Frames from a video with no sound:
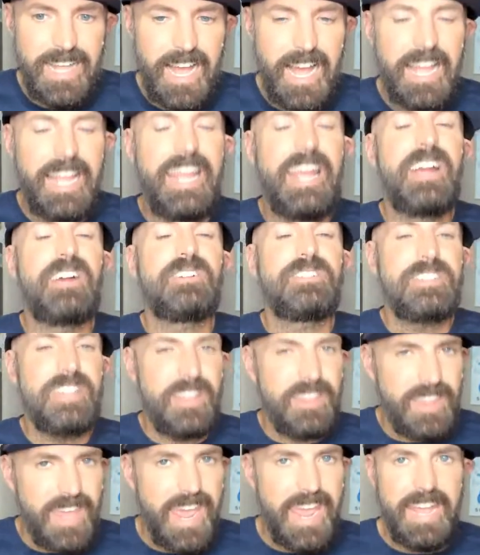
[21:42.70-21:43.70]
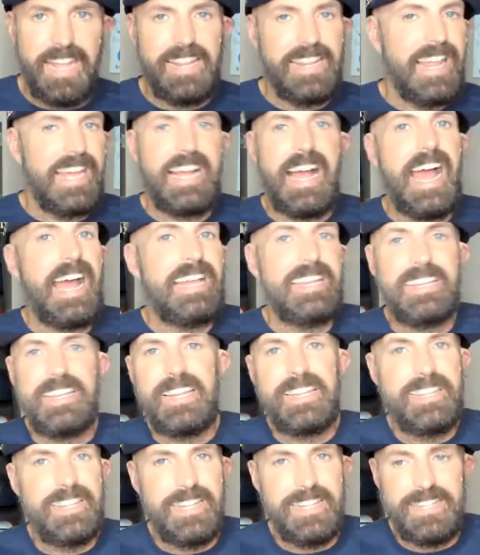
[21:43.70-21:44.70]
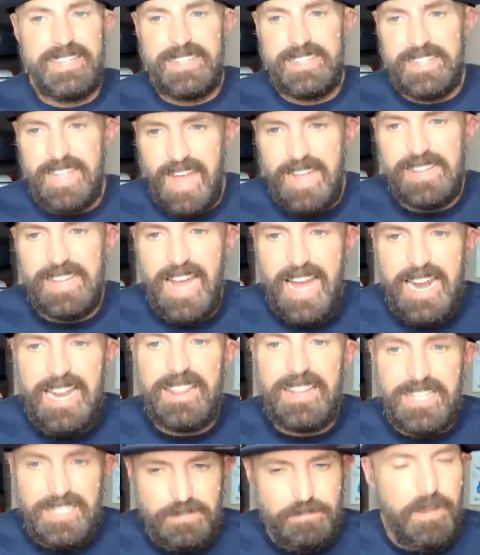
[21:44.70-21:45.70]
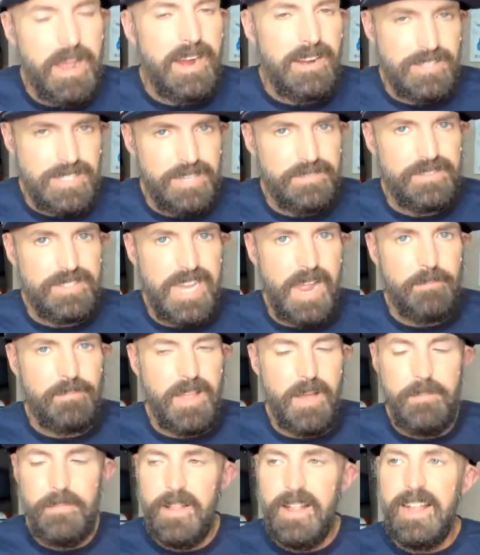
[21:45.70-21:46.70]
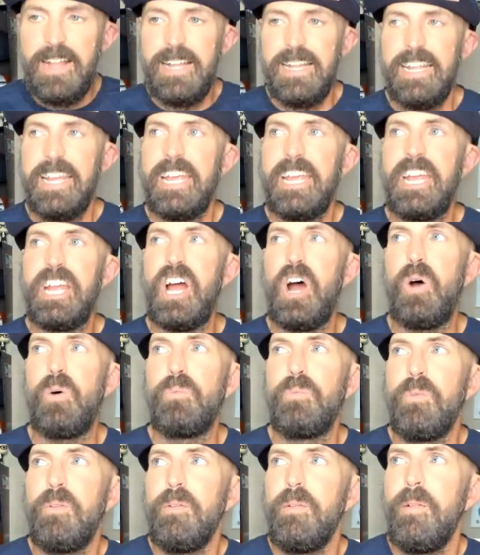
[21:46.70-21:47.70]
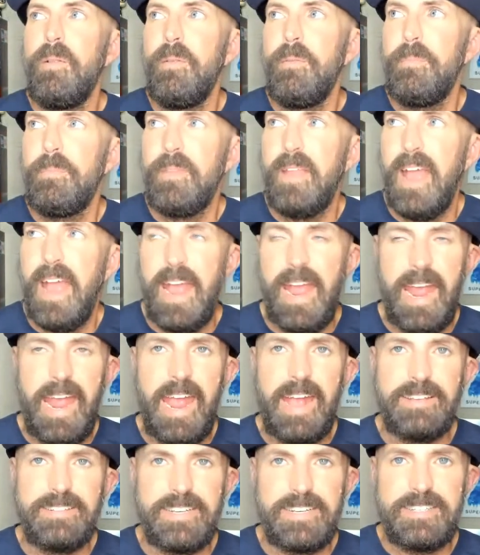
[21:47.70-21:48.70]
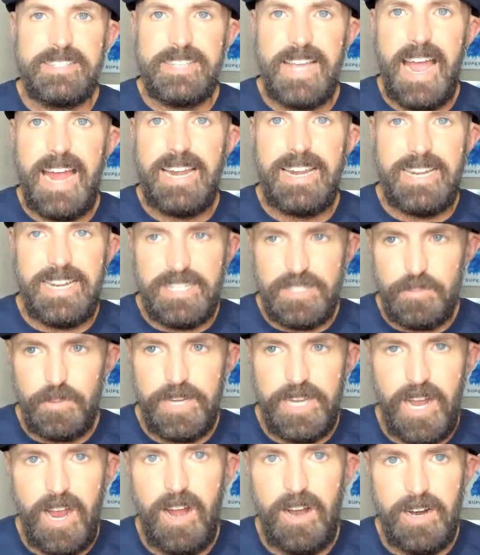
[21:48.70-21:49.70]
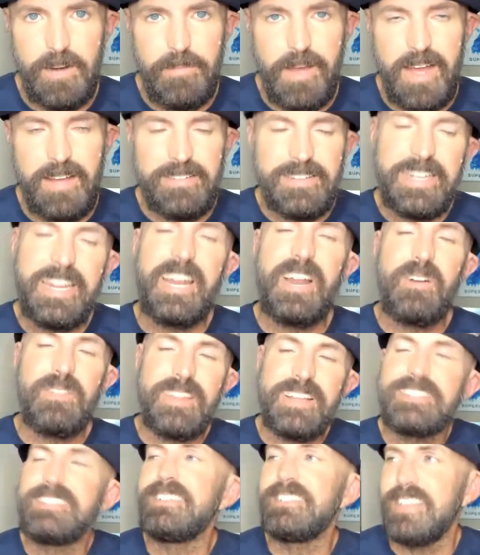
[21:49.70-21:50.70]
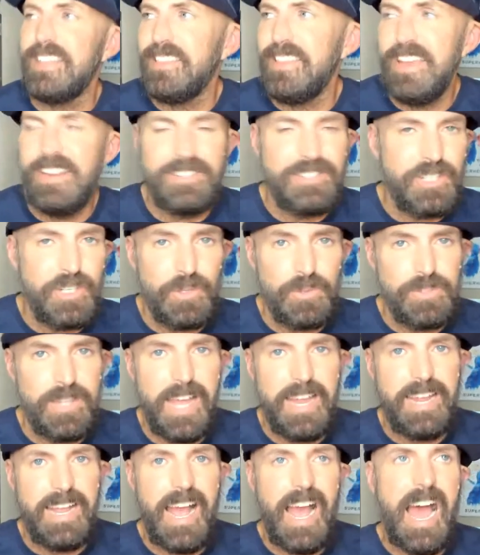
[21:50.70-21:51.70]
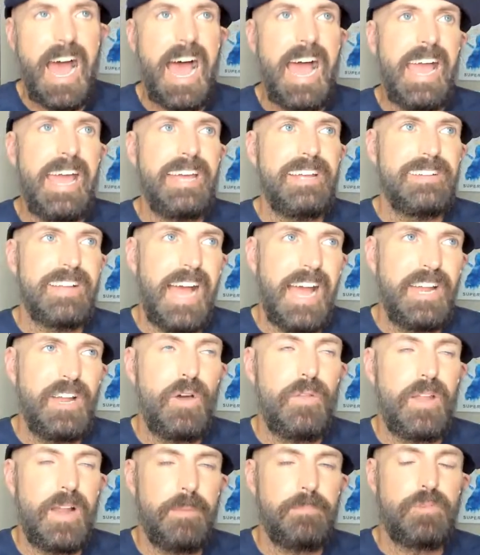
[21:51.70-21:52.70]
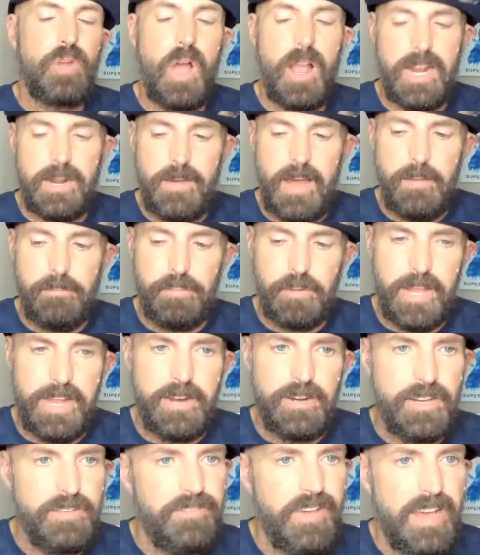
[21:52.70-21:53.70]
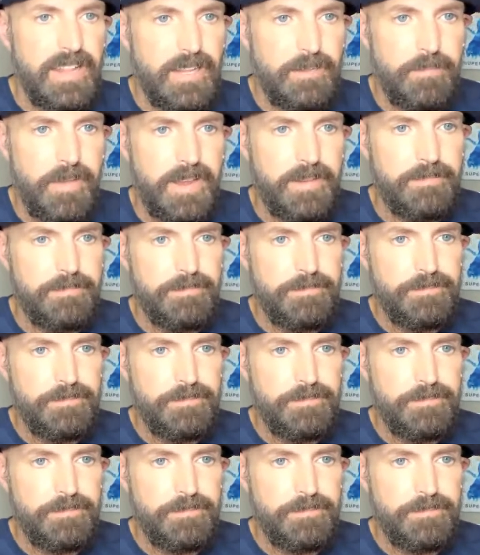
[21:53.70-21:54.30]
Here's the thing. Like, a lot of these Bears have stepped up. You know, as excited as we are about, this is the thing too. Like, I know that I'm talking about player development,